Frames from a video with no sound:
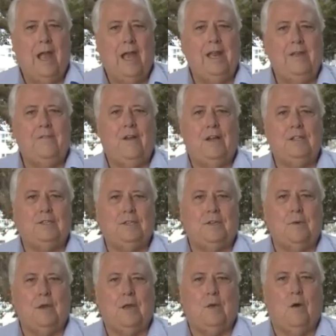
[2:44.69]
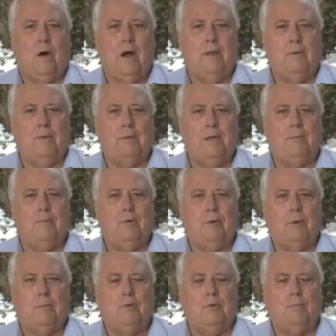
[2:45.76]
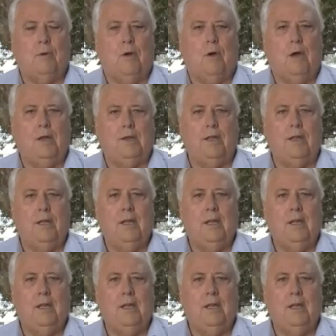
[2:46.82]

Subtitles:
any funds that are required are being put behind it,